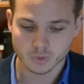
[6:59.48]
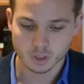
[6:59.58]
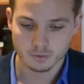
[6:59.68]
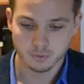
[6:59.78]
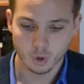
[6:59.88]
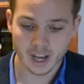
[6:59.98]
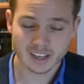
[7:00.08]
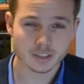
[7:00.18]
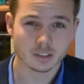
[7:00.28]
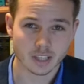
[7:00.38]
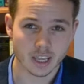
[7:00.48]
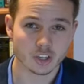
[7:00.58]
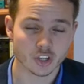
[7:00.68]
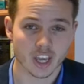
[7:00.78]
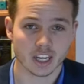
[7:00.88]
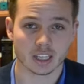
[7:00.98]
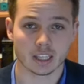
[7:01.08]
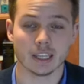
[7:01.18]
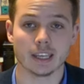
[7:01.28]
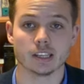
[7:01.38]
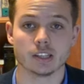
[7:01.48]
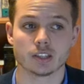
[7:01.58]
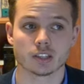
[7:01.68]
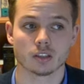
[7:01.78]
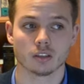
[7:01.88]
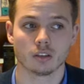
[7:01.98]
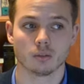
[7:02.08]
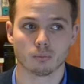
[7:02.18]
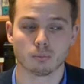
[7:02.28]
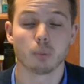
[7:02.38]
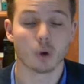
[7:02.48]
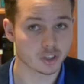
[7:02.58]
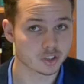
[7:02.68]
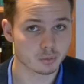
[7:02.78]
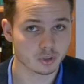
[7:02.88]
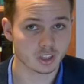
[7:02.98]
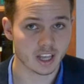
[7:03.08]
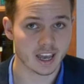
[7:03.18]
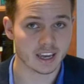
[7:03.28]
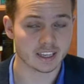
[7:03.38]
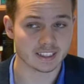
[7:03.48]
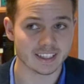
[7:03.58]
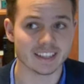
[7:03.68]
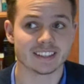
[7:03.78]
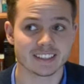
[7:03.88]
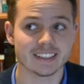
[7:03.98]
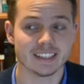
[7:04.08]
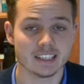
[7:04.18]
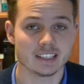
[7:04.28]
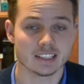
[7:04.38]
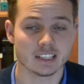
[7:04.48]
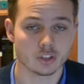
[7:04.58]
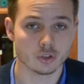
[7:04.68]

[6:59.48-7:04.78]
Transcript: for us, day trading is possible and it's easy to